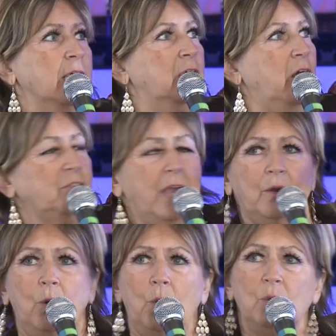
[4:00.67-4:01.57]
got that
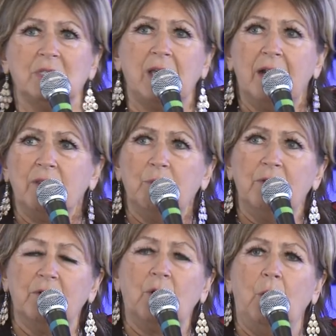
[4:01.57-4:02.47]
whole side of the
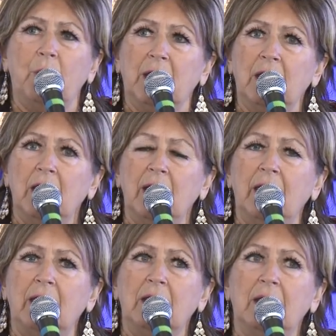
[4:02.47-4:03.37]
river going,
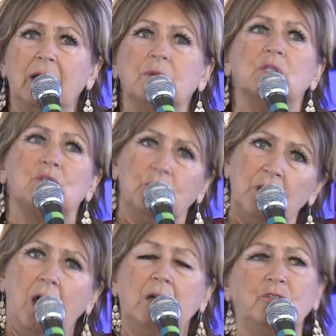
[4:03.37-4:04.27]
and it was through the
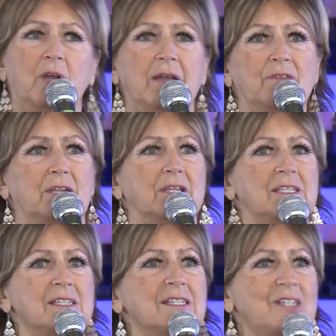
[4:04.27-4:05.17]
log drive, and
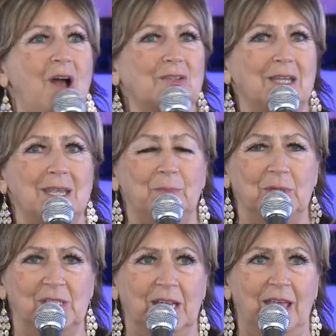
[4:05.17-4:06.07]
this is a song that he
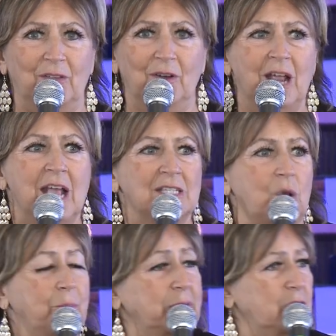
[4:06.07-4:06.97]
put together.
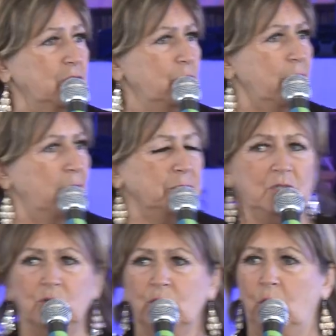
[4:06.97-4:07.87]
So, but can you help me
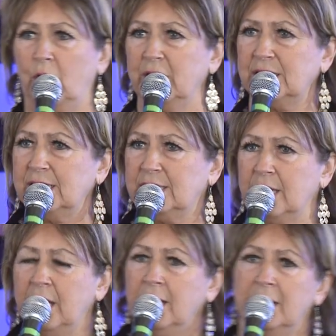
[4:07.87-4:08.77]
do the chorus?
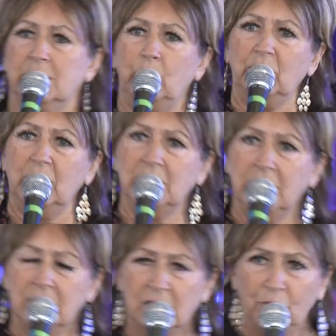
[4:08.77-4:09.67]
It's what they did, the